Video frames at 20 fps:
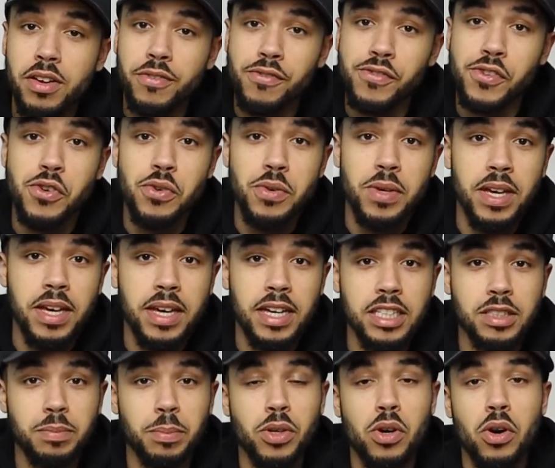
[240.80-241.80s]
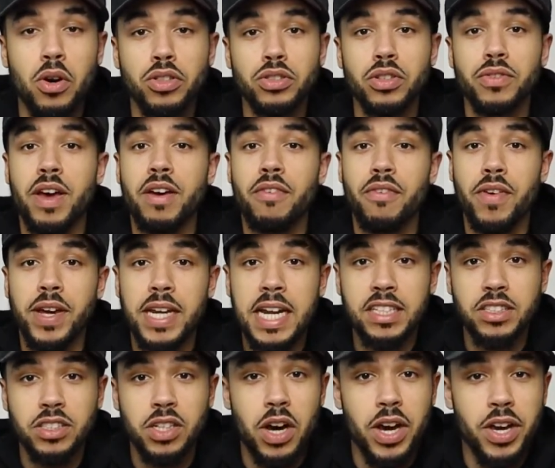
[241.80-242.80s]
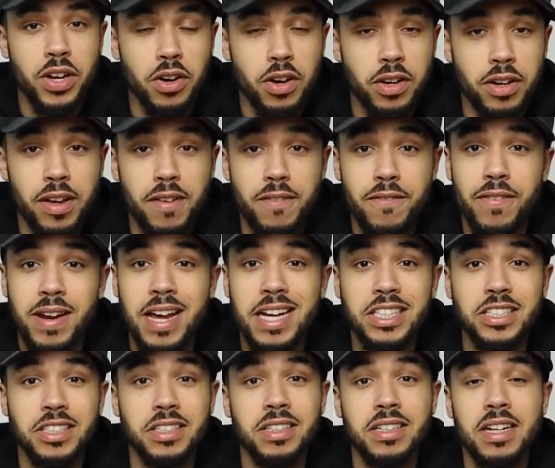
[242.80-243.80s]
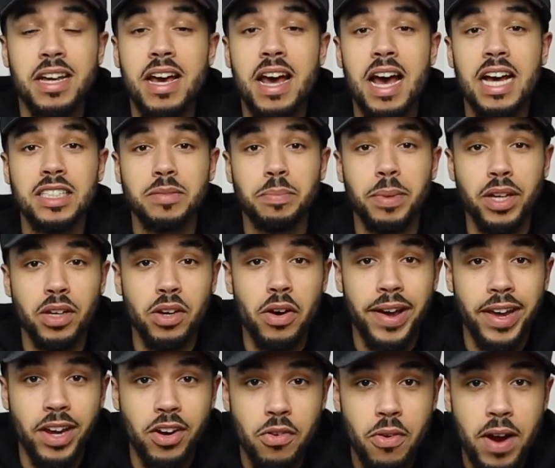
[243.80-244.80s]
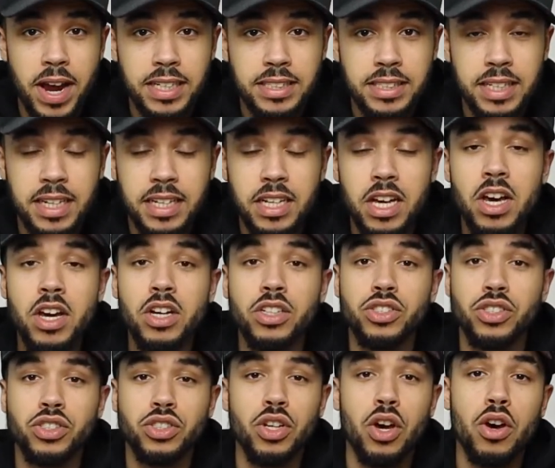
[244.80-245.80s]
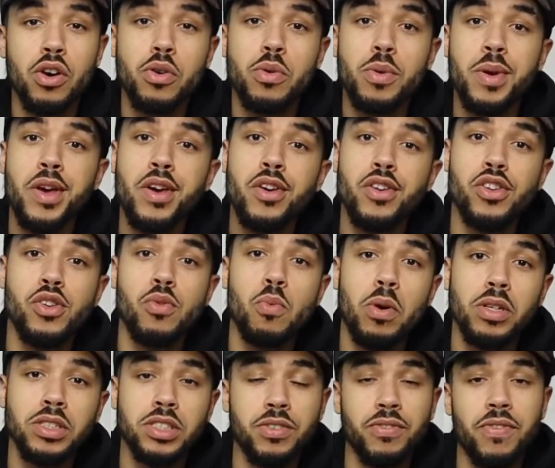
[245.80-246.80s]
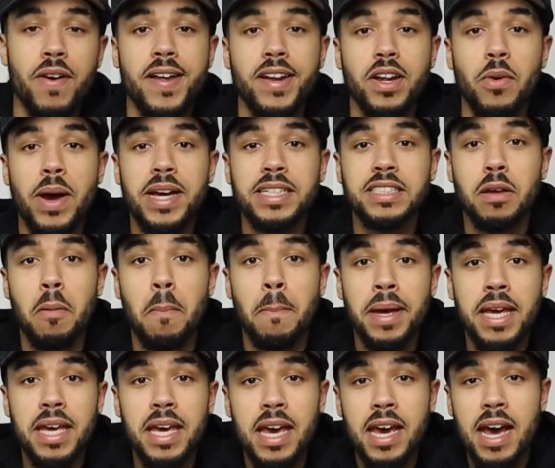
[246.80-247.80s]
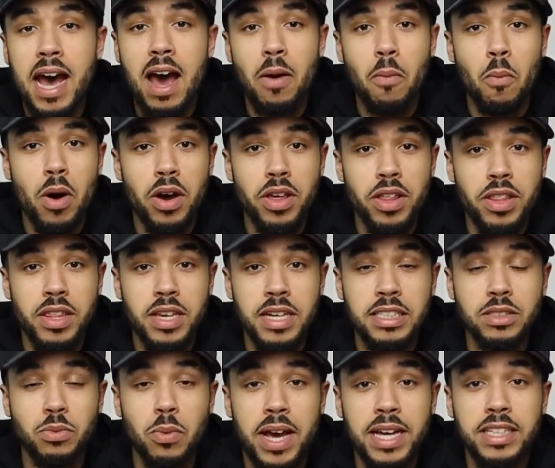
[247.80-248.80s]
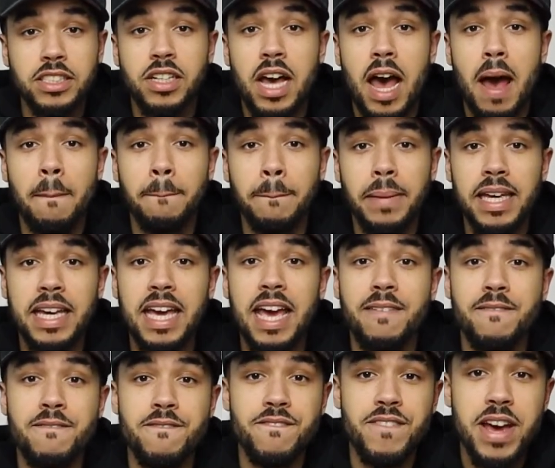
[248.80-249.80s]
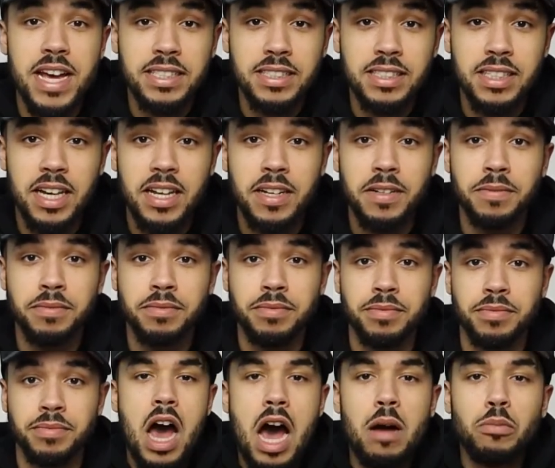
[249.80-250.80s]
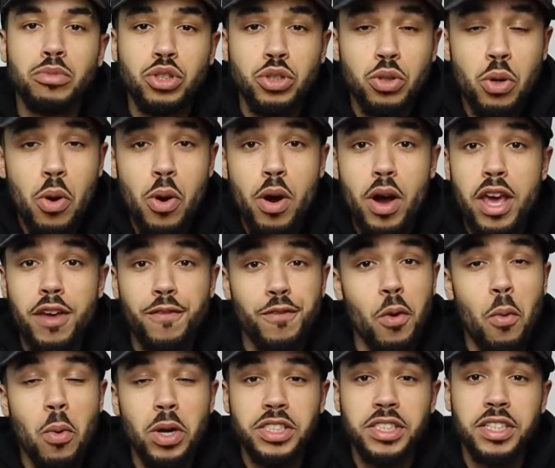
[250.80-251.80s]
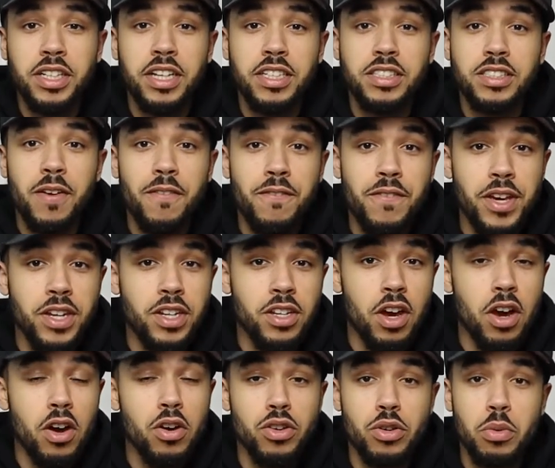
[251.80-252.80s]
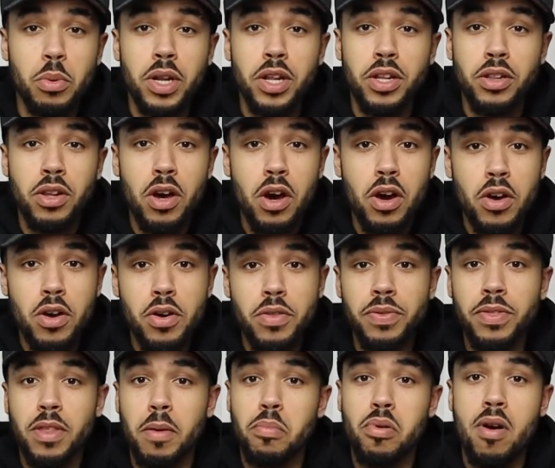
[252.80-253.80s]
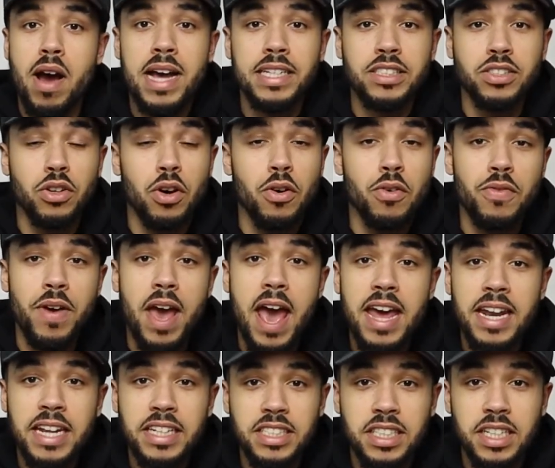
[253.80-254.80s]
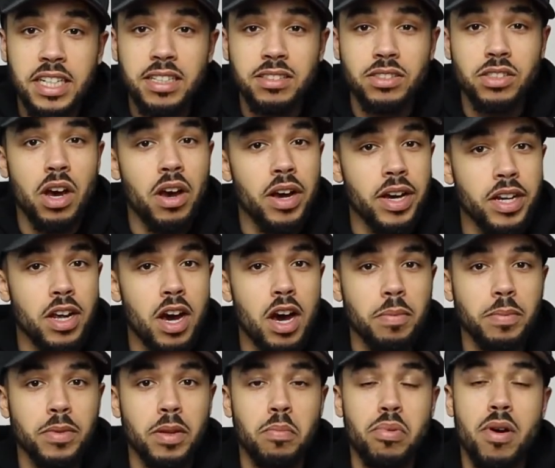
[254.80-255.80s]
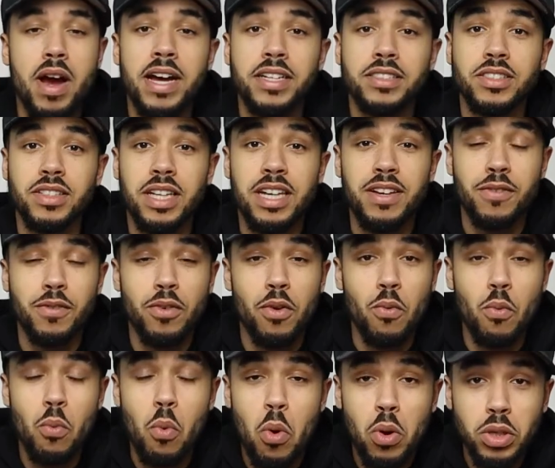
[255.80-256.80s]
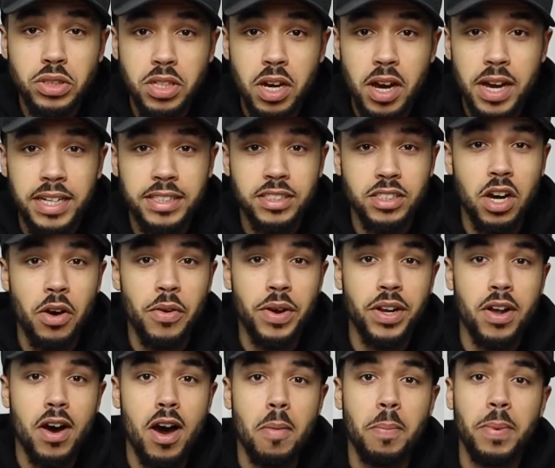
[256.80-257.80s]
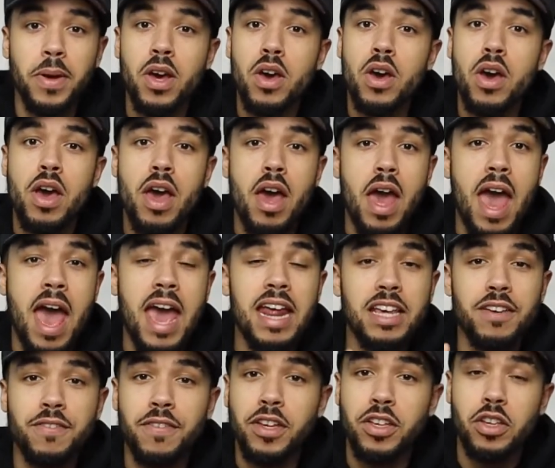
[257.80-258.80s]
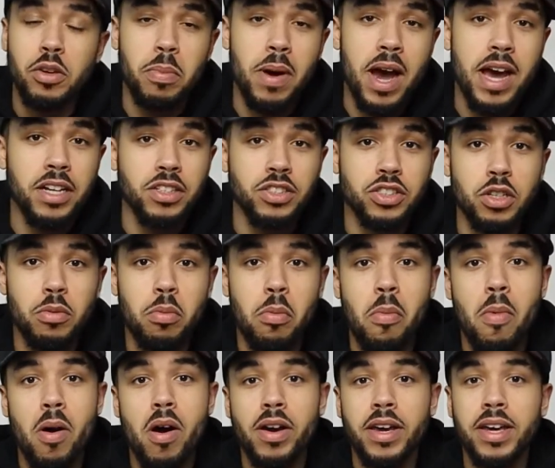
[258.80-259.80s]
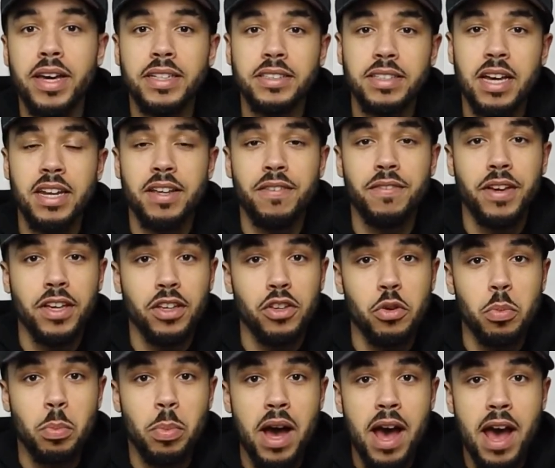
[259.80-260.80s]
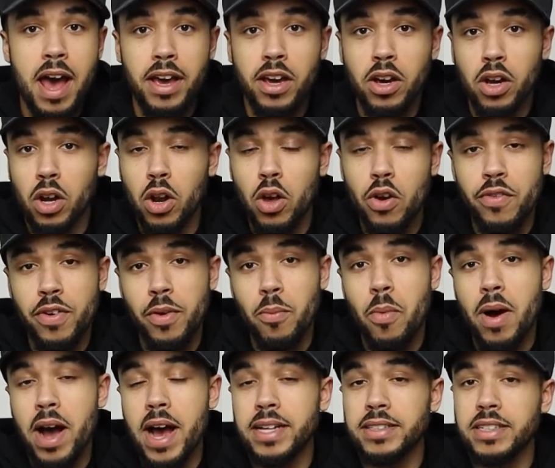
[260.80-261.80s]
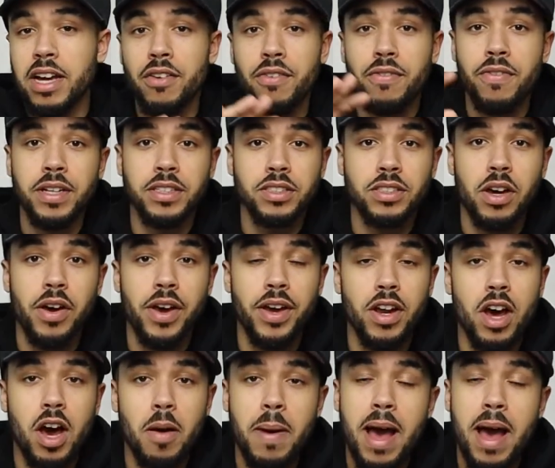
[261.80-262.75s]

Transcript: few years, because of everything that's going on, inflation has been going crazy. So you want to find a way to beat it, and one of these ways can be investing. I'm sure if you're watching this video, you would have known the price of energy is going up, the price even of water is going up. Anything you buy in the supermarkets, anything you buy clothing wise, everything's going up.